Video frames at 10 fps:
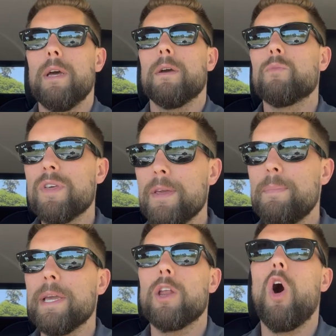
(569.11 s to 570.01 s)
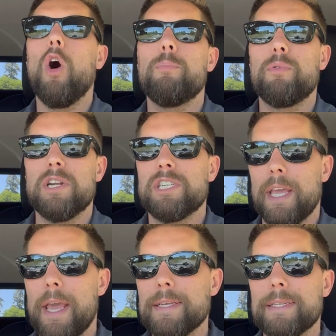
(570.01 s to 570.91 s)
with it being an all brushed
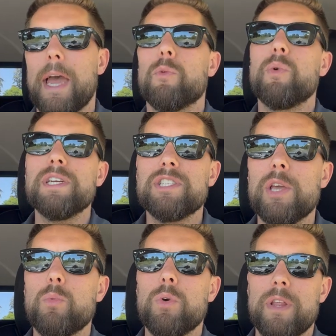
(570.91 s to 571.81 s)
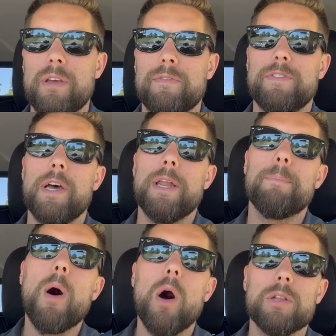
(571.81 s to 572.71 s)
case, I wish they would have done a
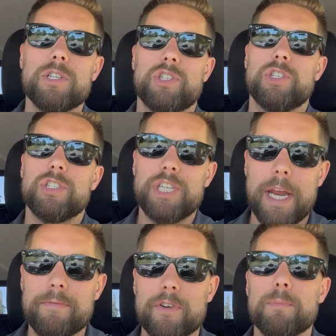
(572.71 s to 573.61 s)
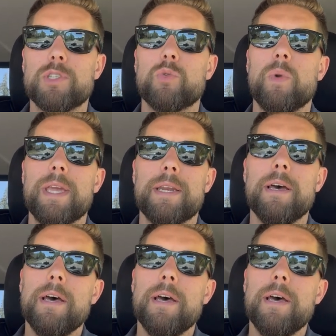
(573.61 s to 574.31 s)
polished chamfer between